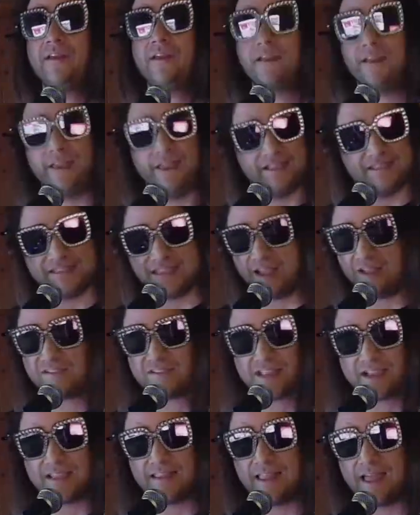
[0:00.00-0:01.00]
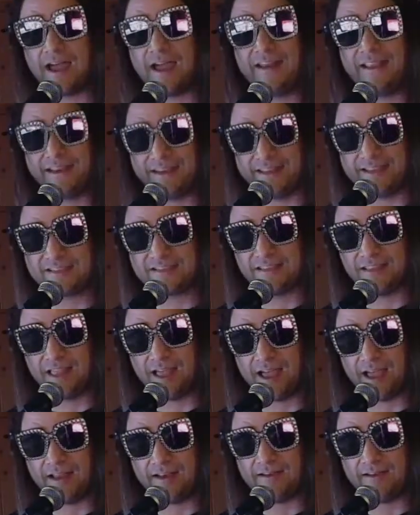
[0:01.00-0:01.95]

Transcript: It sounds like a lot. It is a lot.